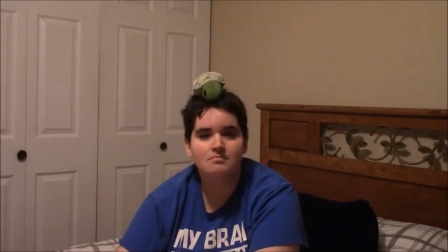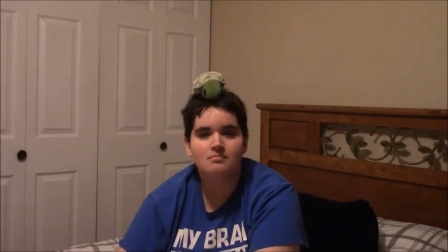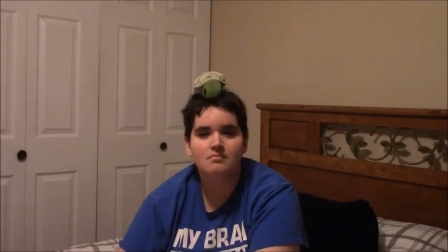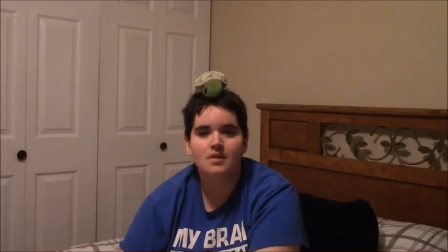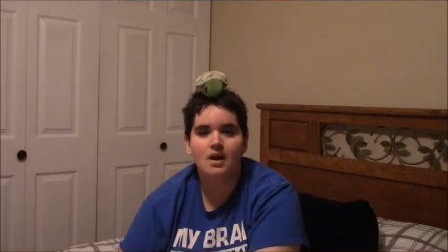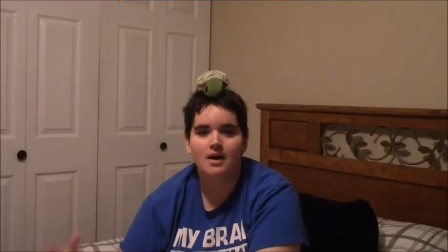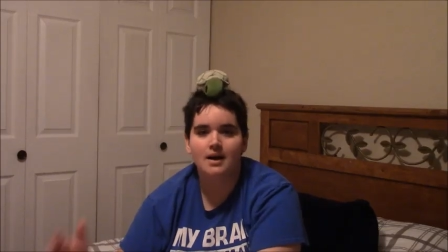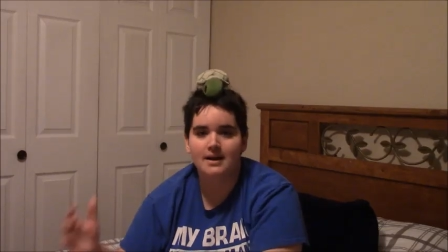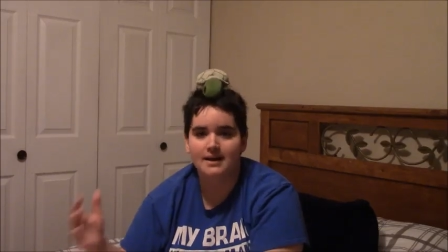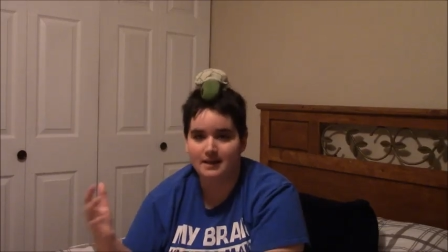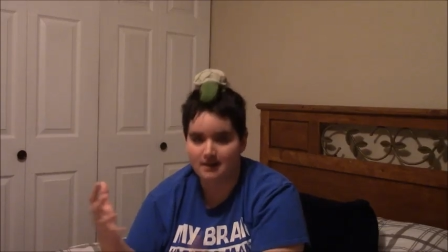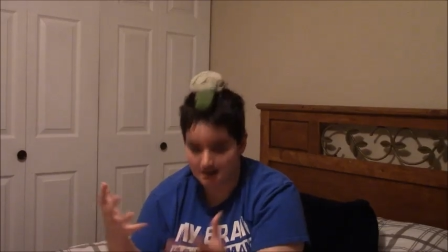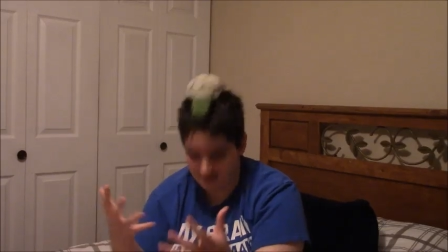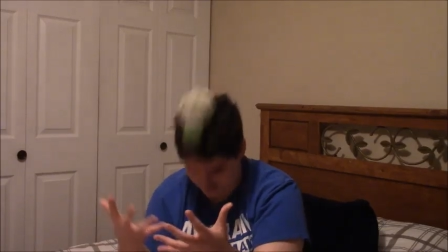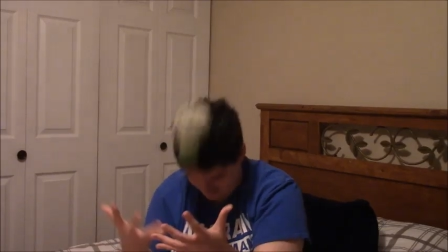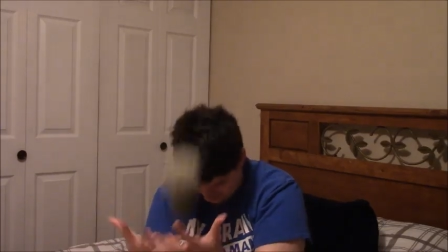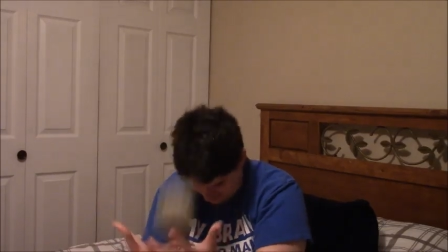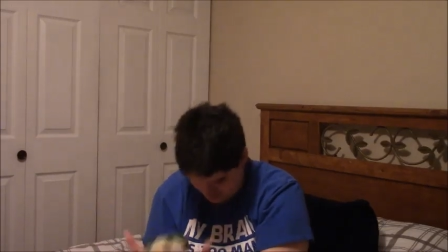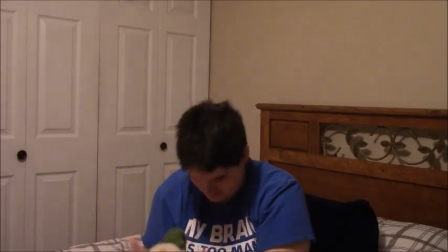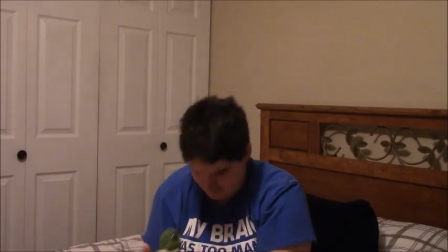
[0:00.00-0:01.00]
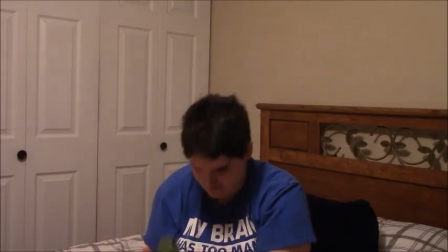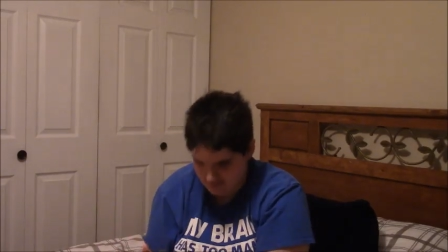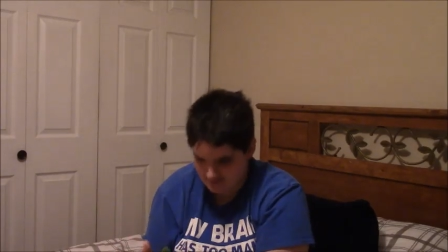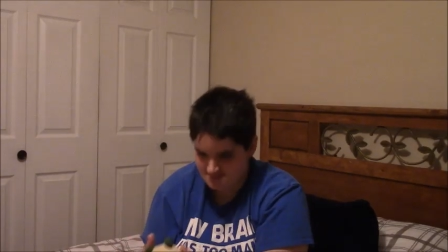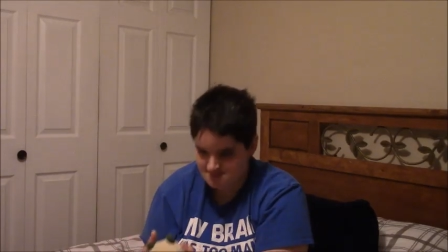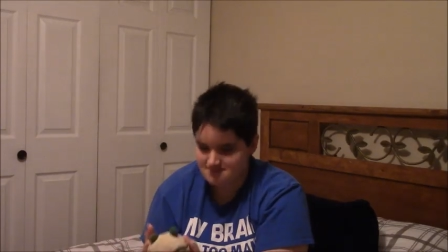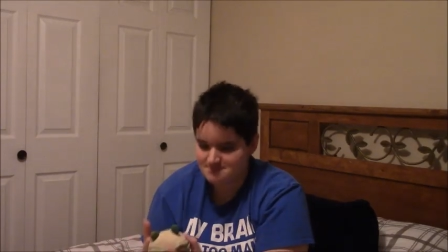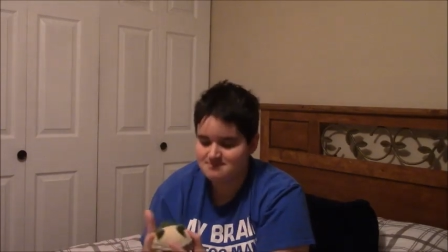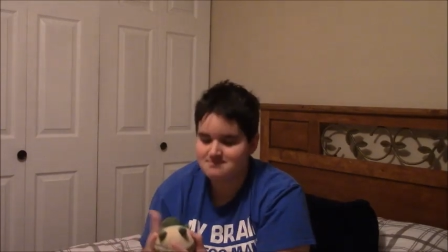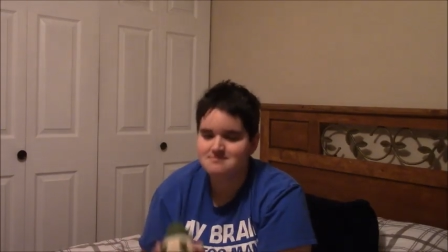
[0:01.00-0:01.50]
Alright, get off.
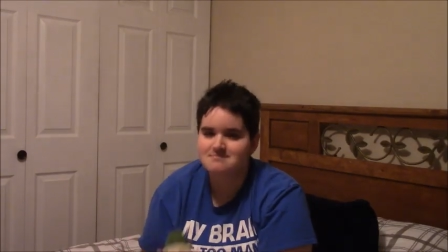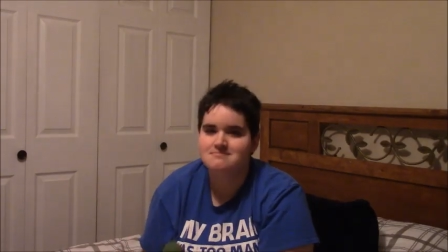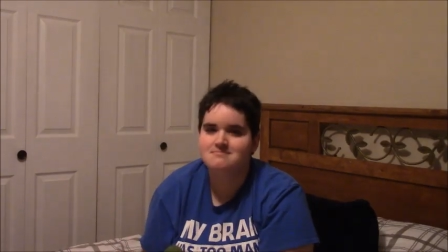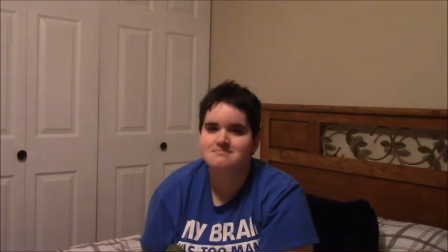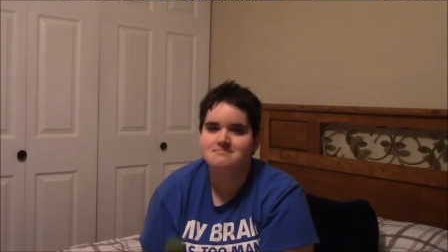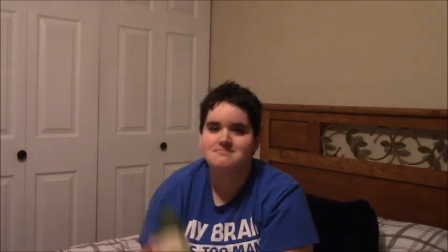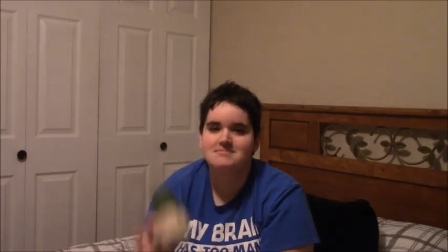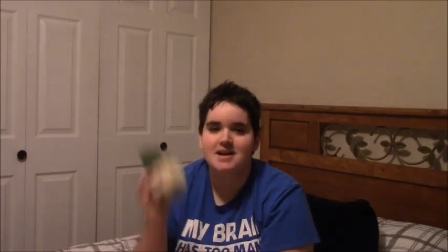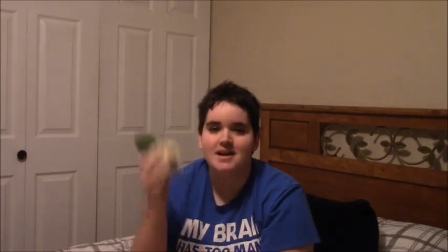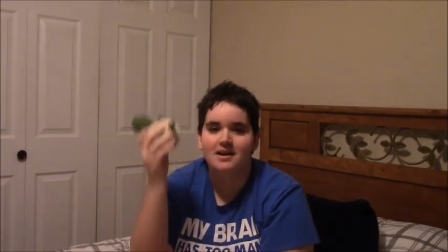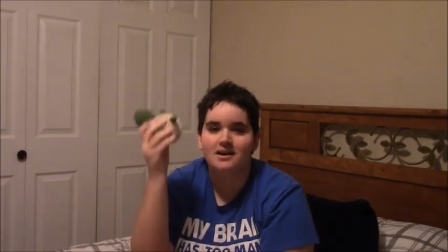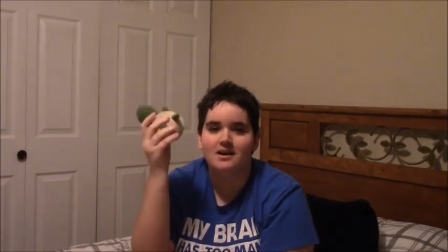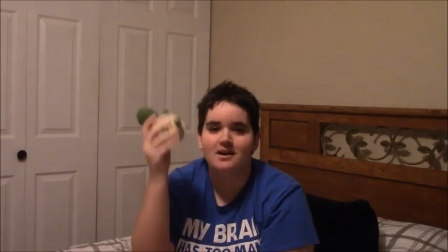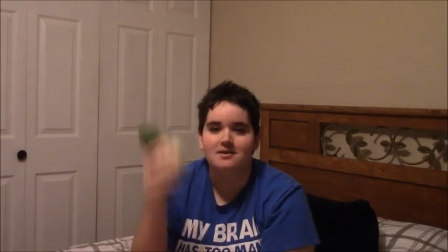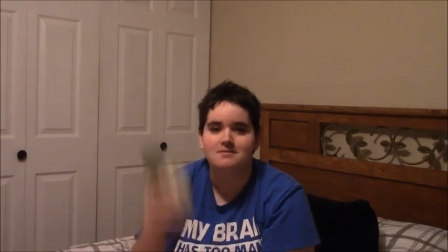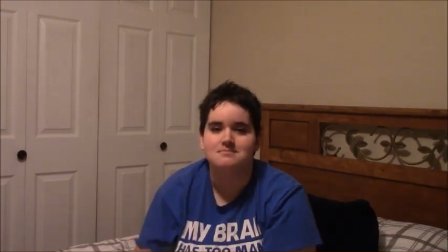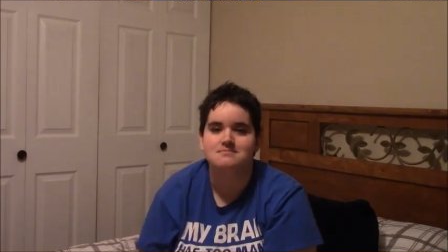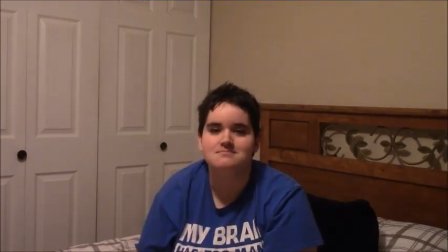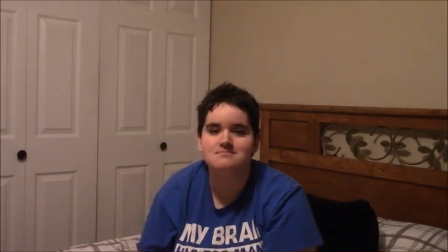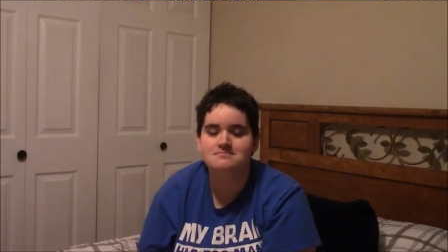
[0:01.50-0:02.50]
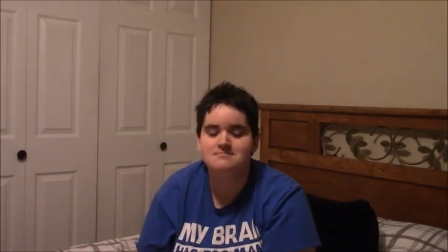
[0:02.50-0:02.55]
Hey, I caught him.